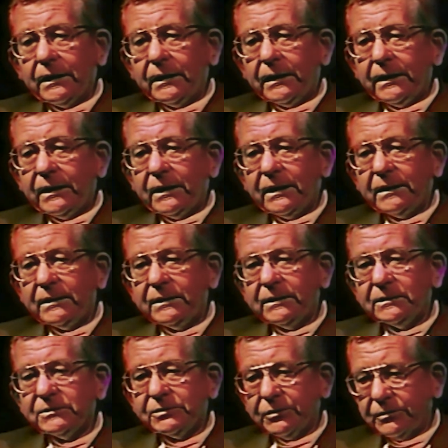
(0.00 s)
And he
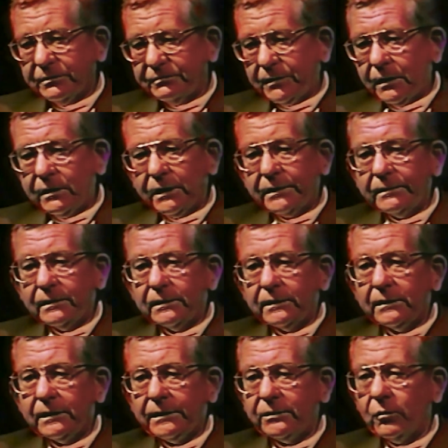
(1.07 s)
served on
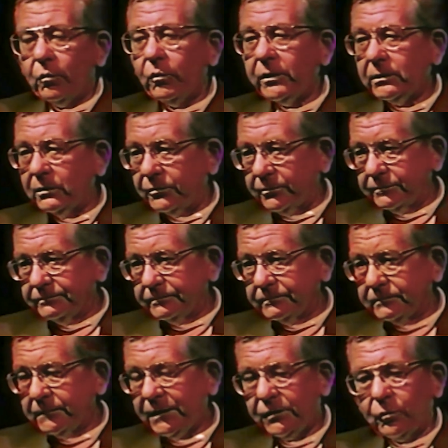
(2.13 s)
an oiler,
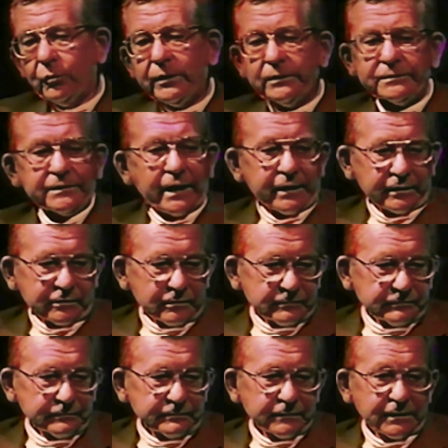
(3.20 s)
an oil tanker
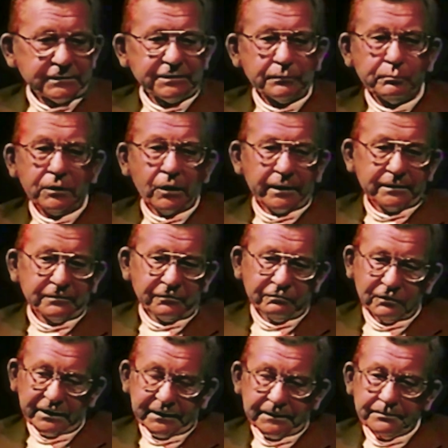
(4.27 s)
that supplied the
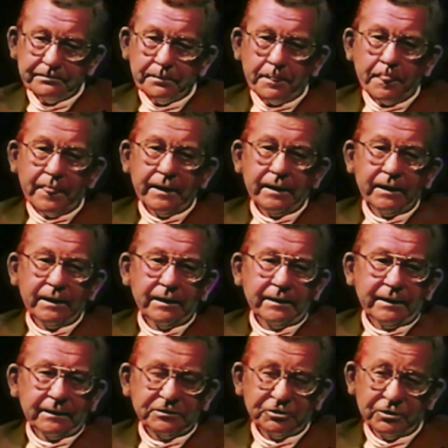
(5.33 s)
fleet. And
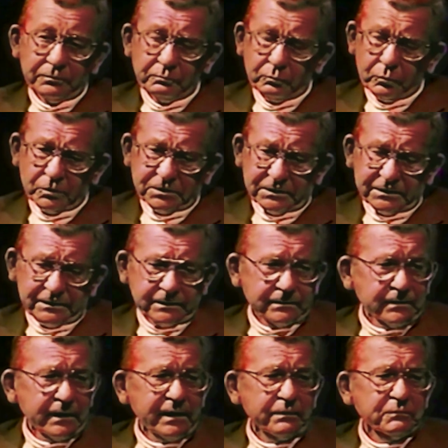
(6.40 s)
that ship was
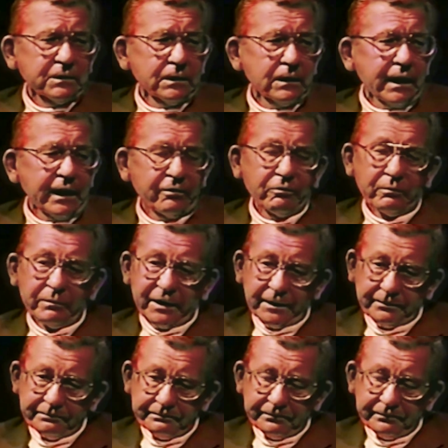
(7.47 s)
named the Laramie.